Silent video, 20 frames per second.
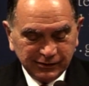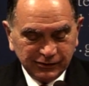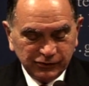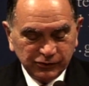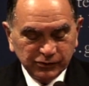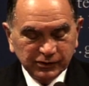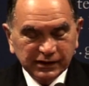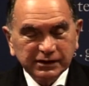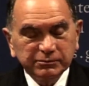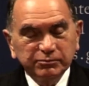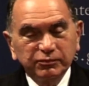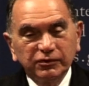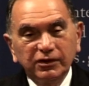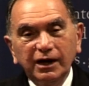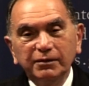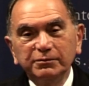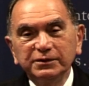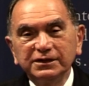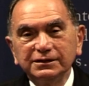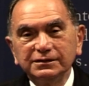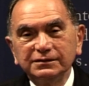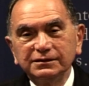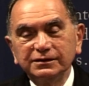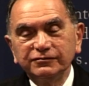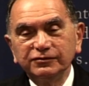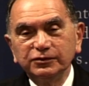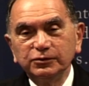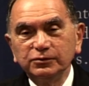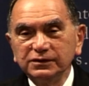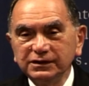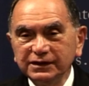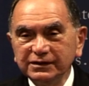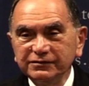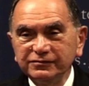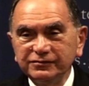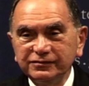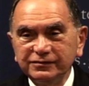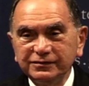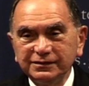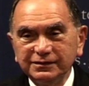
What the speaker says: you get prominent if you live